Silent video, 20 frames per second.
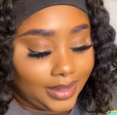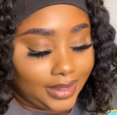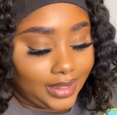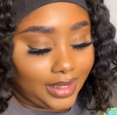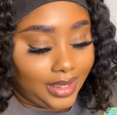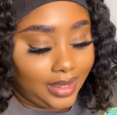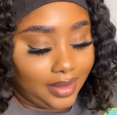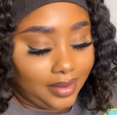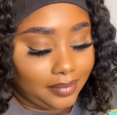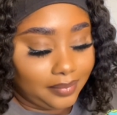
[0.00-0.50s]

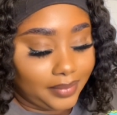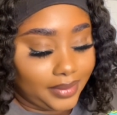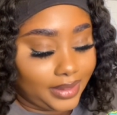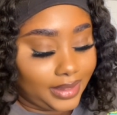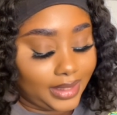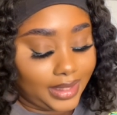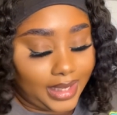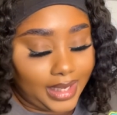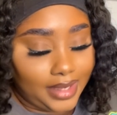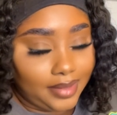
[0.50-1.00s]
But
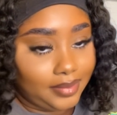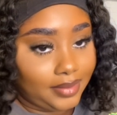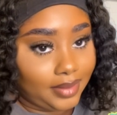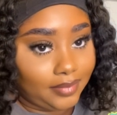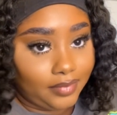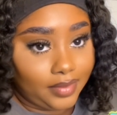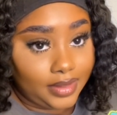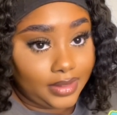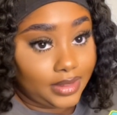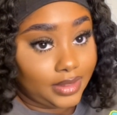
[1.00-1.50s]
yeah, I
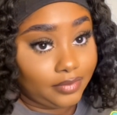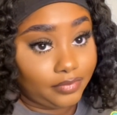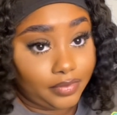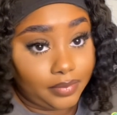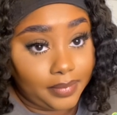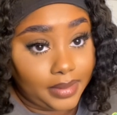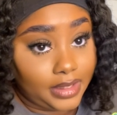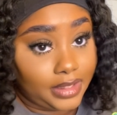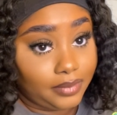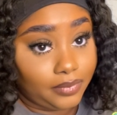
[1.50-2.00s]
never eat it
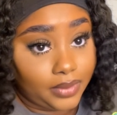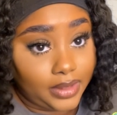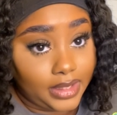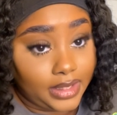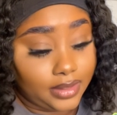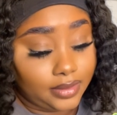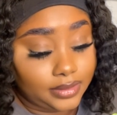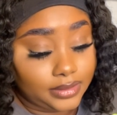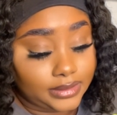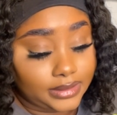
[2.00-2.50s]
from anyone
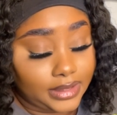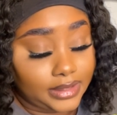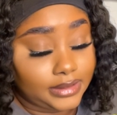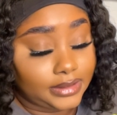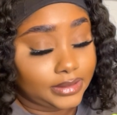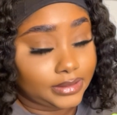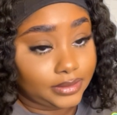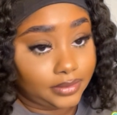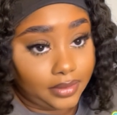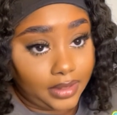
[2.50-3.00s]
else.
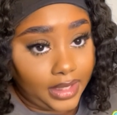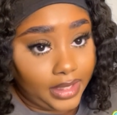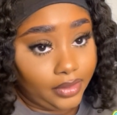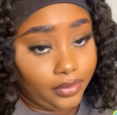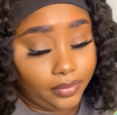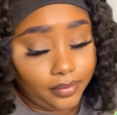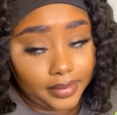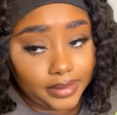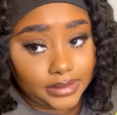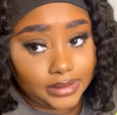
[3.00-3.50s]
I
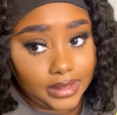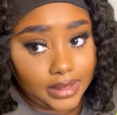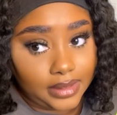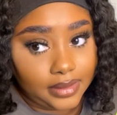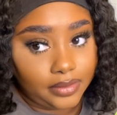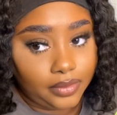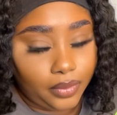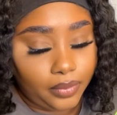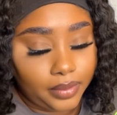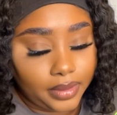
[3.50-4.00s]
always
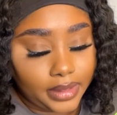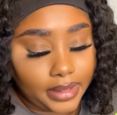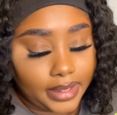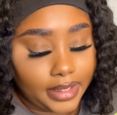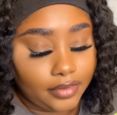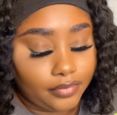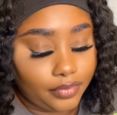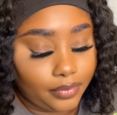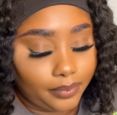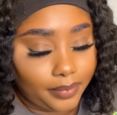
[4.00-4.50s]
had coconut
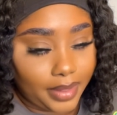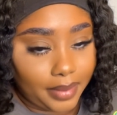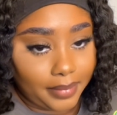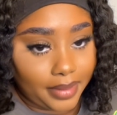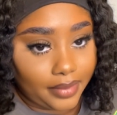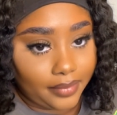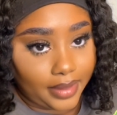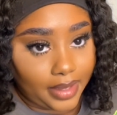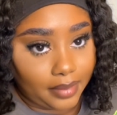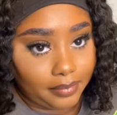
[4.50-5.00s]
cake from by my
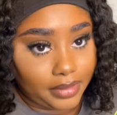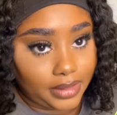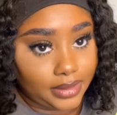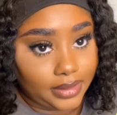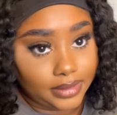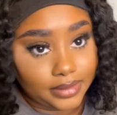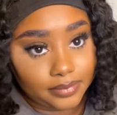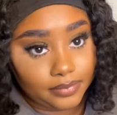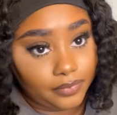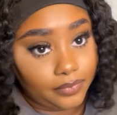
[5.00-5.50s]
Grammy
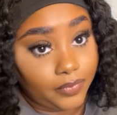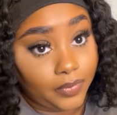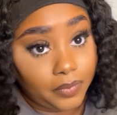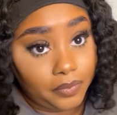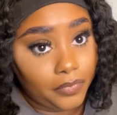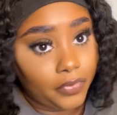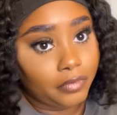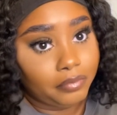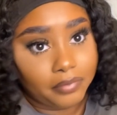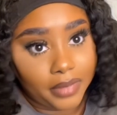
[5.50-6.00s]
and
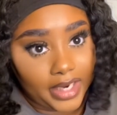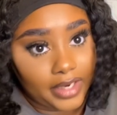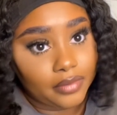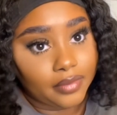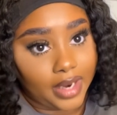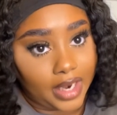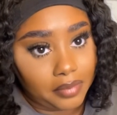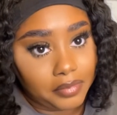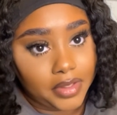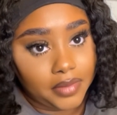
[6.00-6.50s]
what my
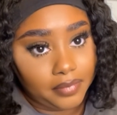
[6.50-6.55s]
Grammy